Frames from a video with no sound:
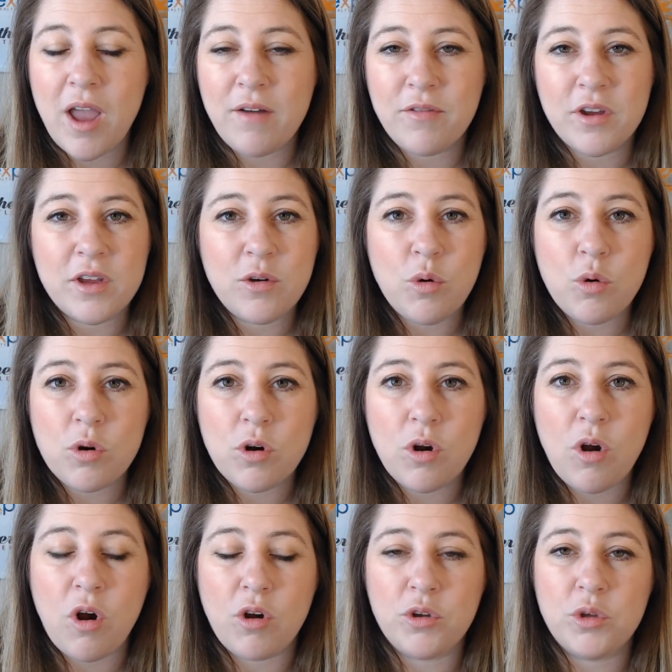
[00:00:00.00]
every
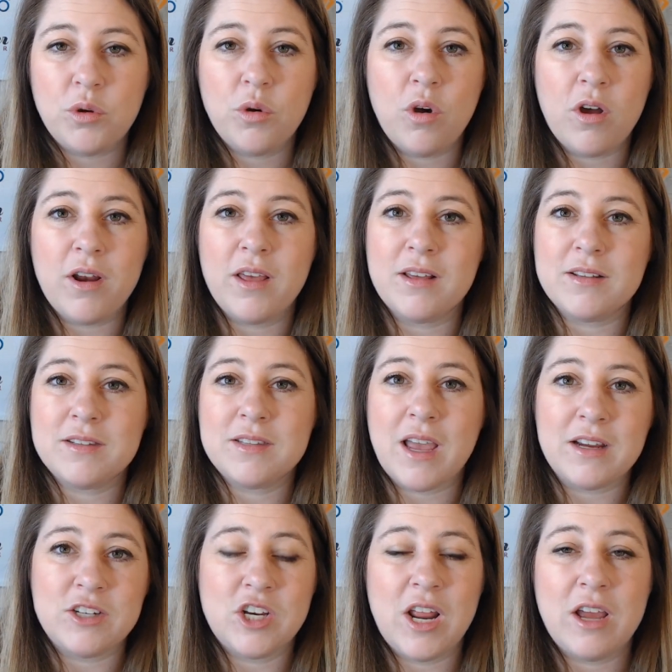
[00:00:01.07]
quarter? Are you going to
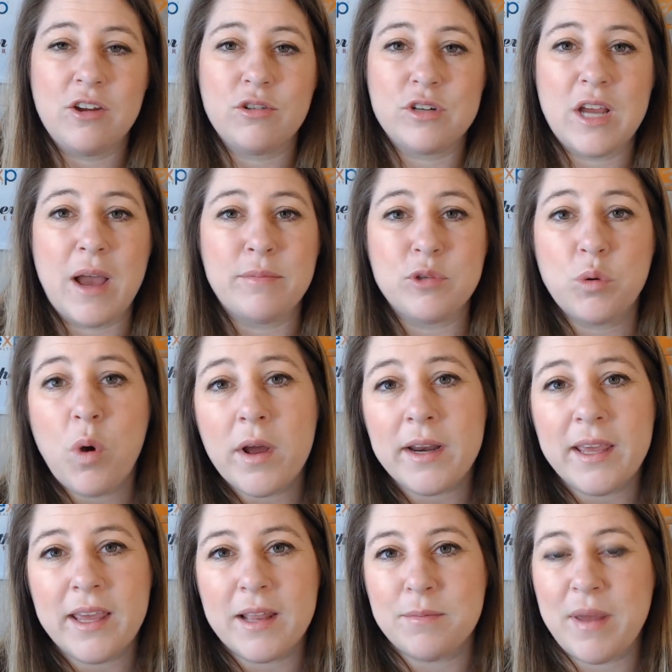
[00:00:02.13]
section out your top
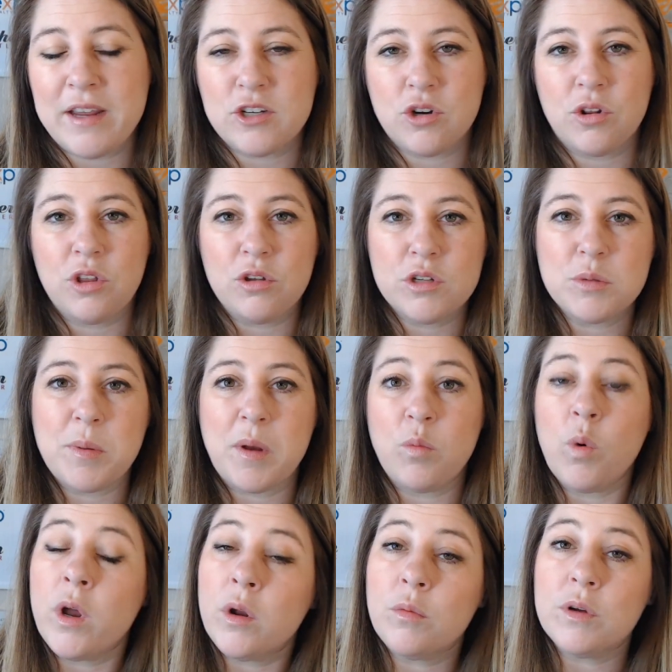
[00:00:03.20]
20 and make sure that you
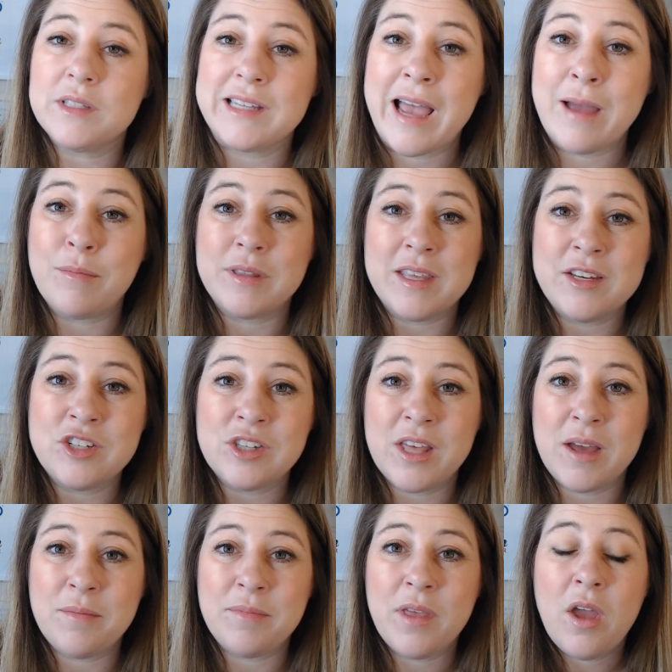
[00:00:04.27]
spend one-on-one time with each of
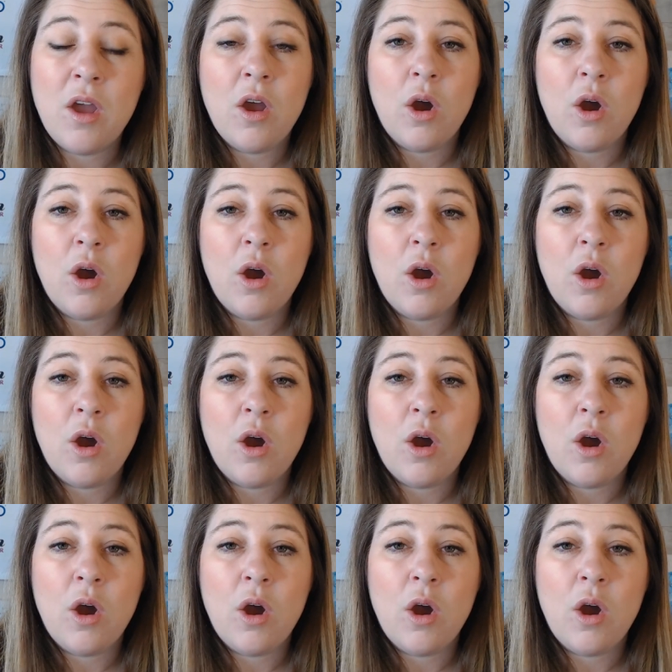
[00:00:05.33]
them?